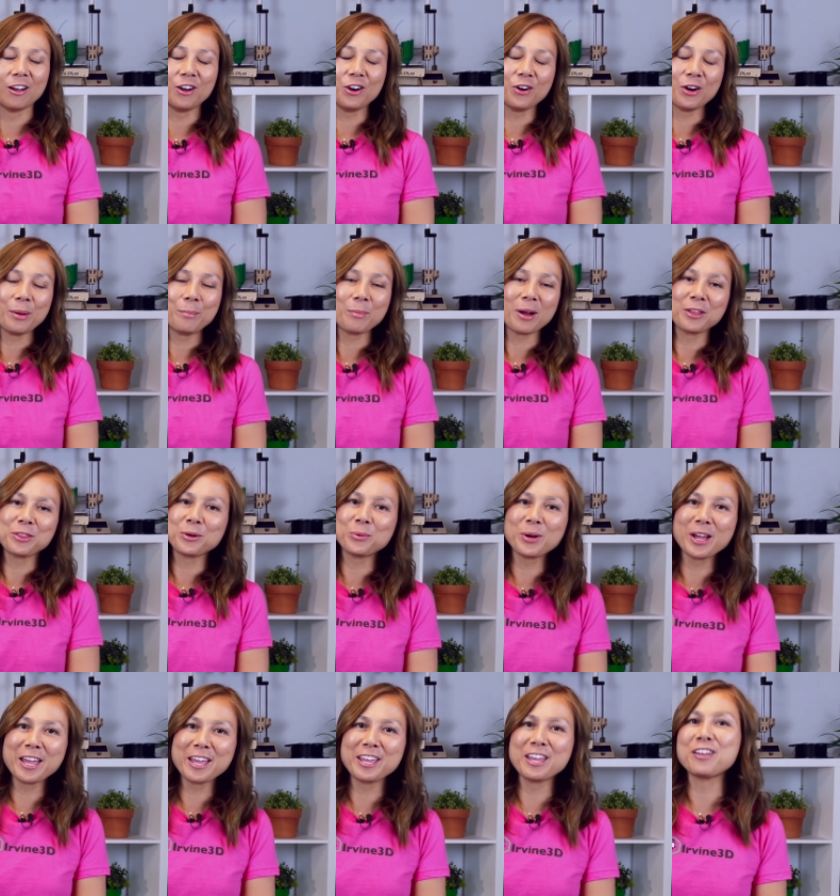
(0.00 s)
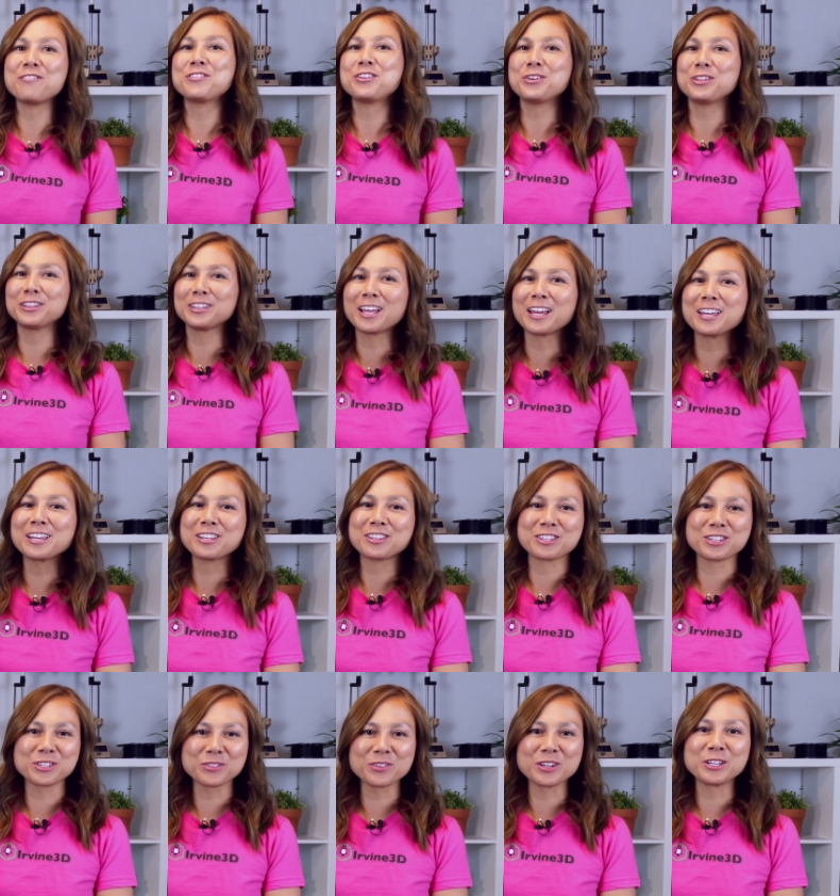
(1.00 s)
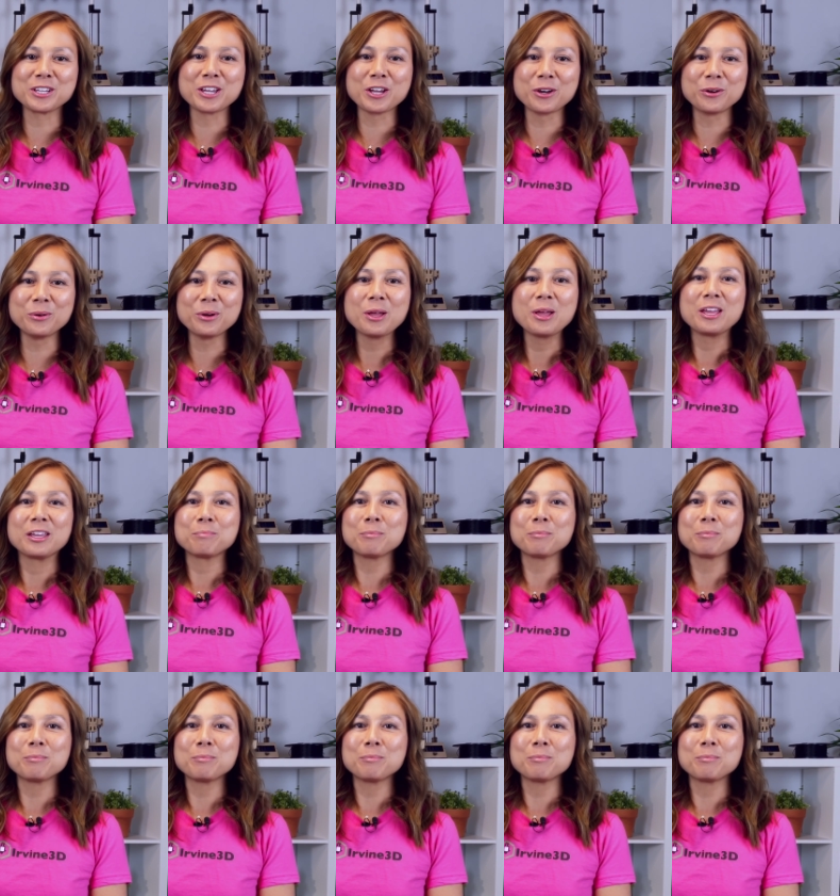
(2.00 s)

Oh, and by the way, if you like this video,